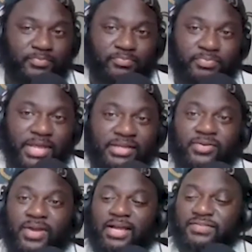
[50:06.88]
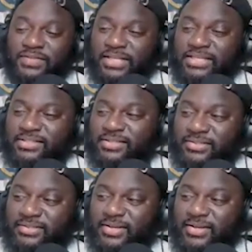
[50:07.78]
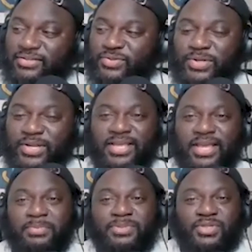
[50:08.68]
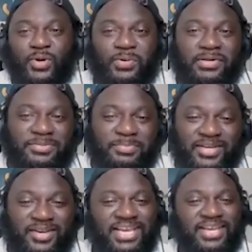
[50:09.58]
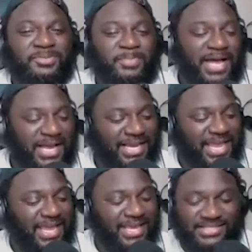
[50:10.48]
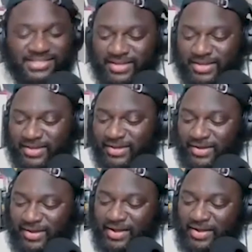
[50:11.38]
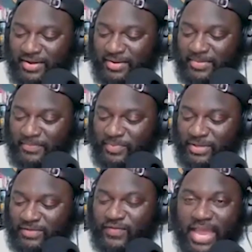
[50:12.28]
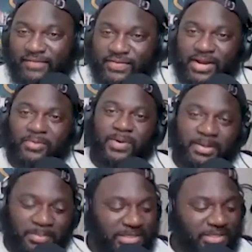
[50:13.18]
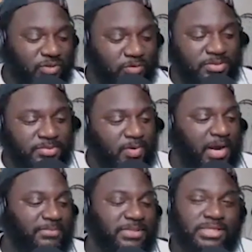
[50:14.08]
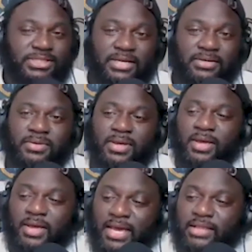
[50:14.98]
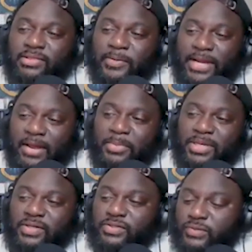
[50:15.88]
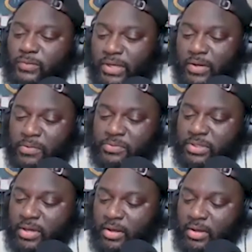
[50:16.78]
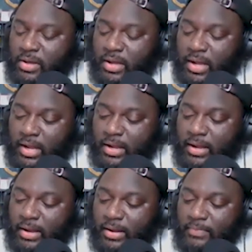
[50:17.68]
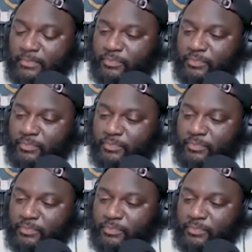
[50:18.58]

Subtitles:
thank you guys for listening to another episode of the Speaker Geekers Podcast. If you haven't already, please go subscribe to the channel at 3M Media Studios. Follow